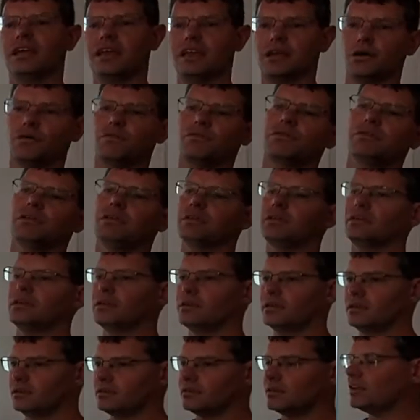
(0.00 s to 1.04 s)
get it off the
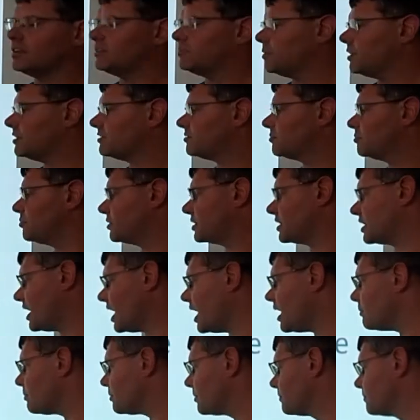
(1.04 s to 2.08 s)
database and bring it
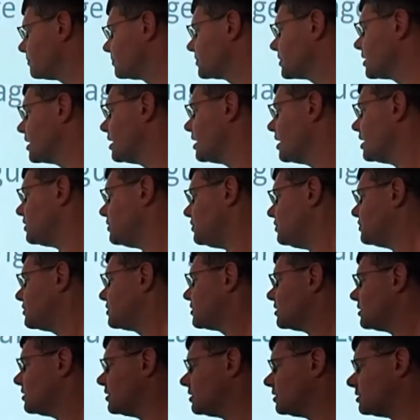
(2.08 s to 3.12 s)
up. You
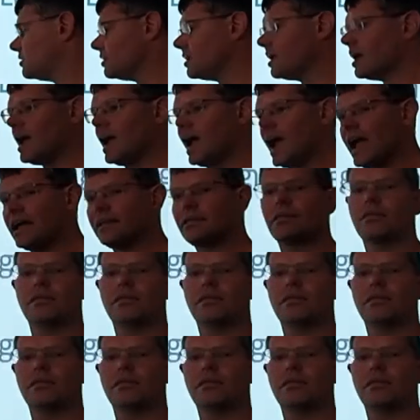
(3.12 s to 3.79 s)
can add